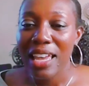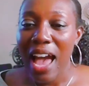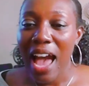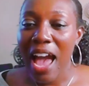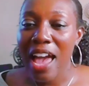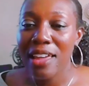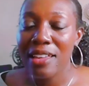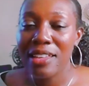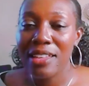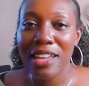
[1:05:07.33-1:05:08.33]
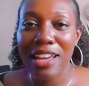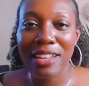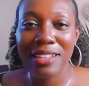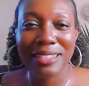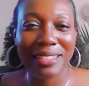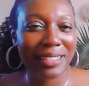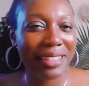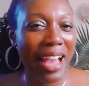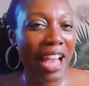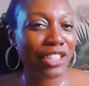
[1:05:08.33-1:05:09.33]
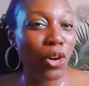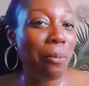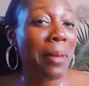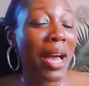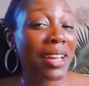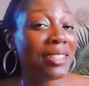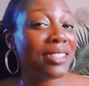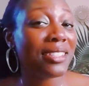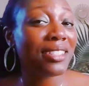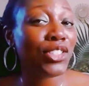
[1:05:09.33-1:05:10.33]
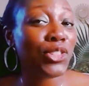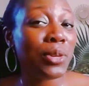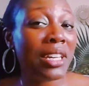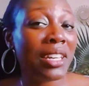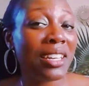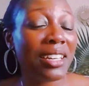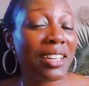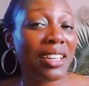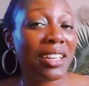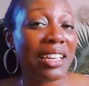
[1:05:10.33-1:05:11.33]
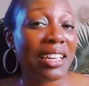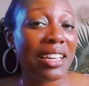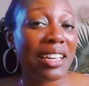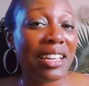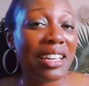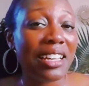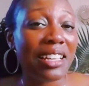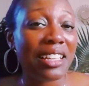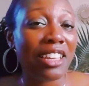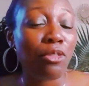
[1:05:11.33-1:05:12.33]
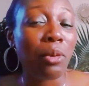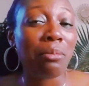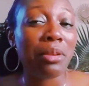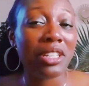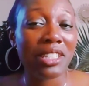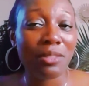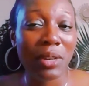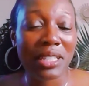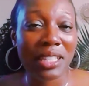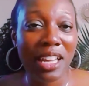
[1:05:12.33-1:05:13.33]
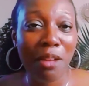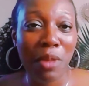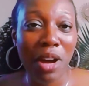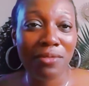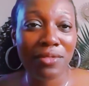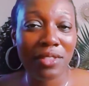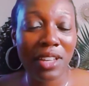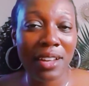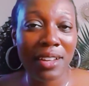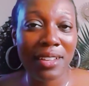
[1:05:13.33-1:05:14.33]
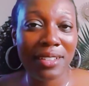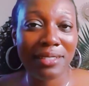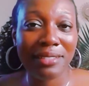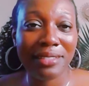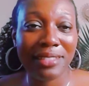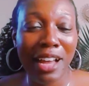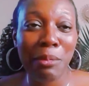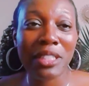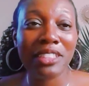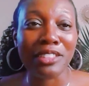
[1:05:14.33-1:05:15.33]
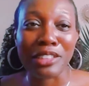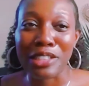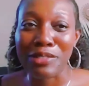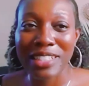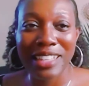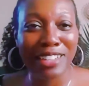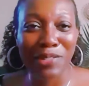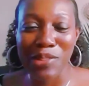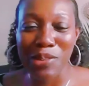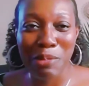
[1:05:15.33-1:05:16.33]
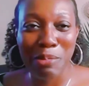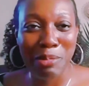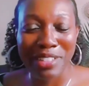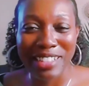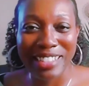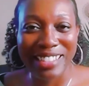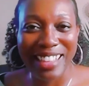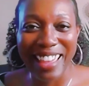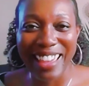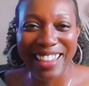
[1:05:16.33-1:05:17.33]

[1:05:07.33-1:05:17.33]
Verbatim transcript: I I don't mind doing if one person wants to come off, uh, I'm a little nervous. I never know what people are going to say